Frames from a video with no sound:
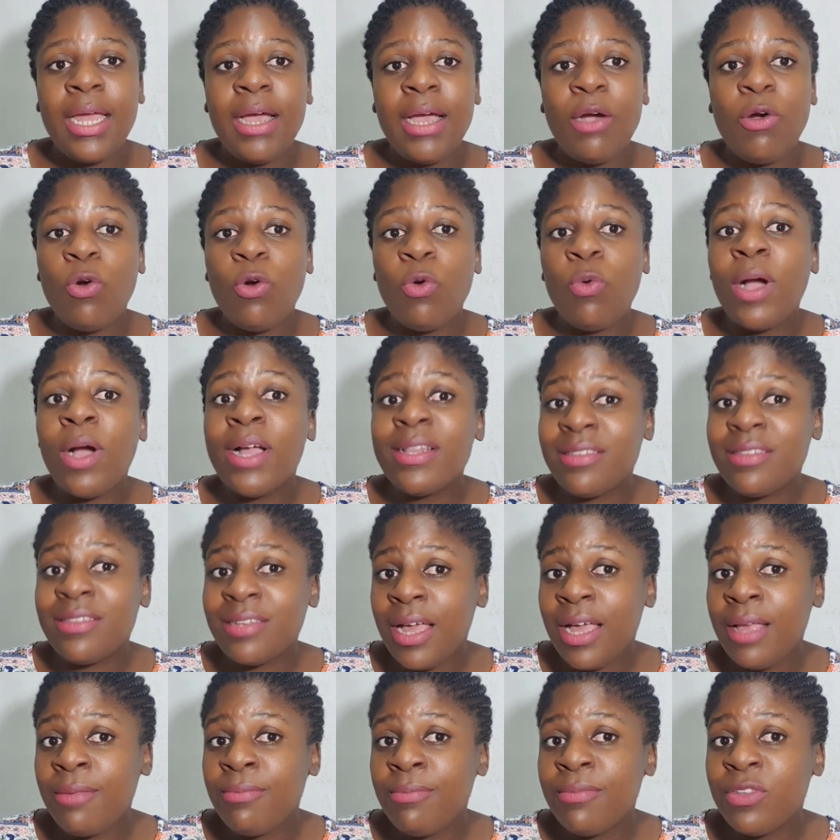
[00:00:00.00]
Or what
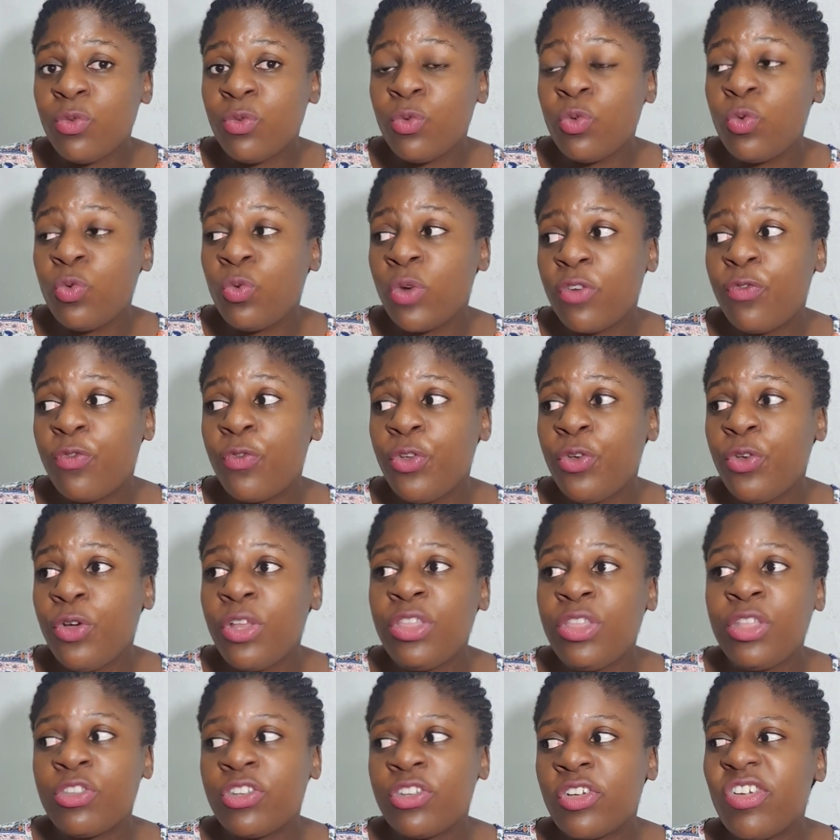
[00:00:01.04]
times would work for you?
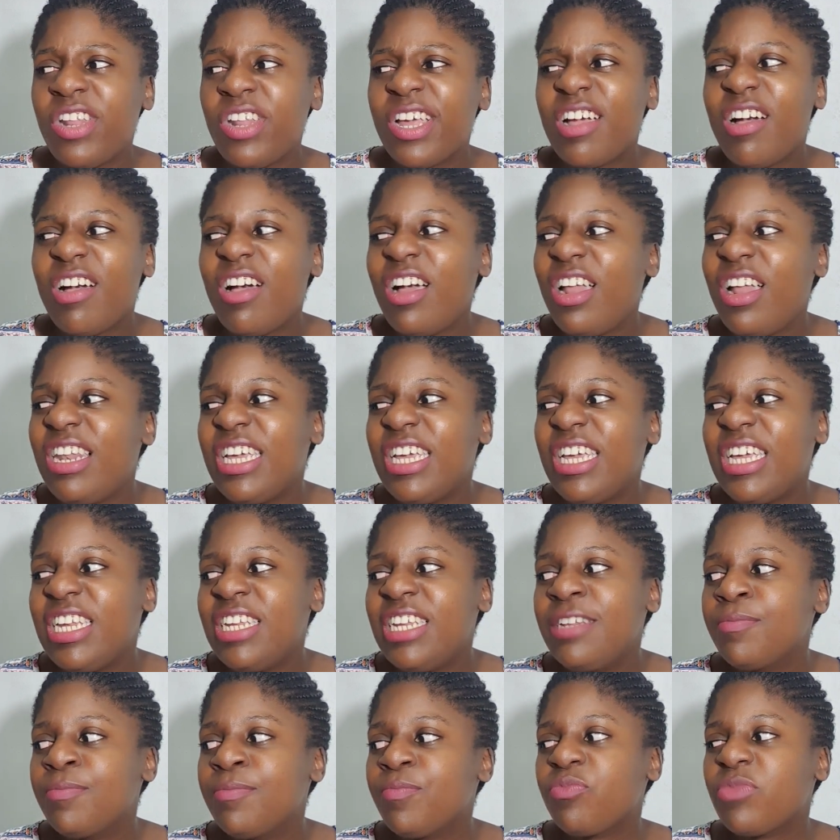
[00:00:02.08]
And they'll tell you like, oh,
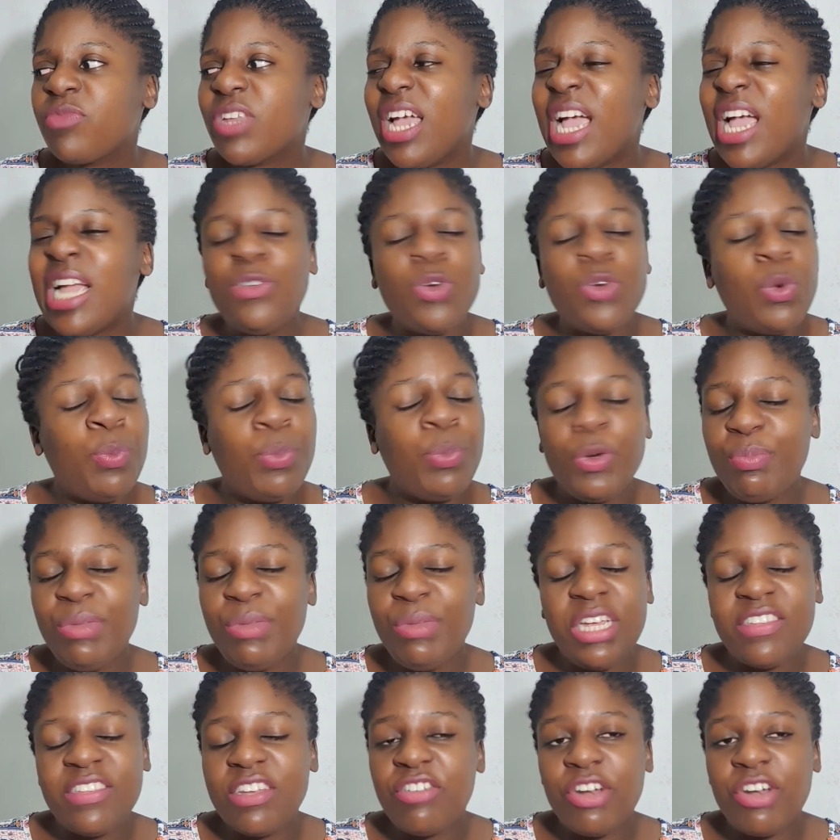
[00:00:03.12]
Lynn, don't put me
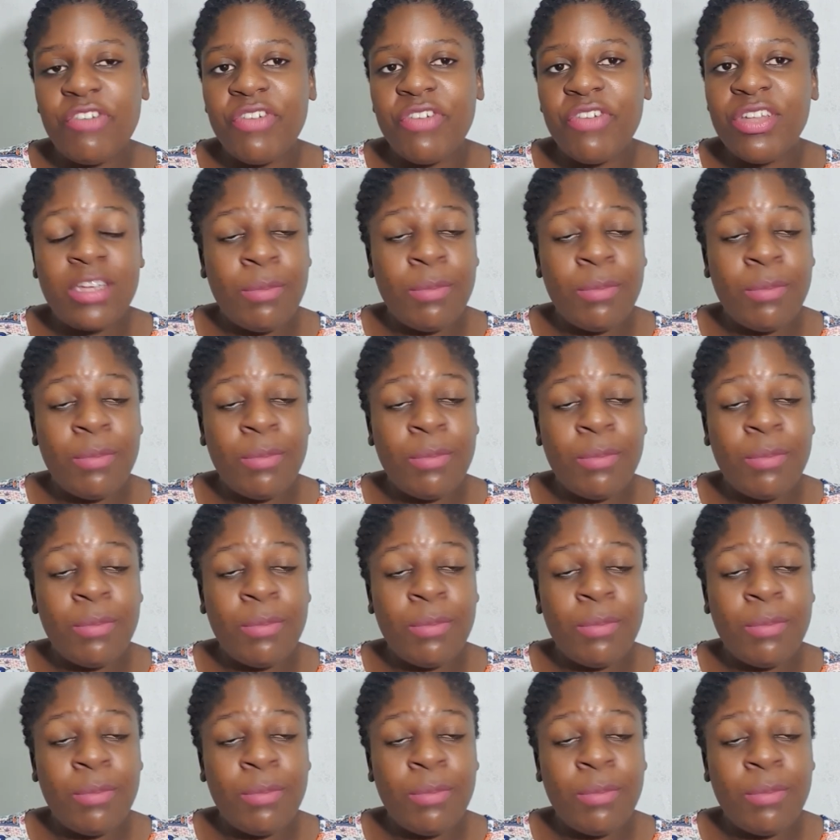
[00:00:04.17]
as a reference.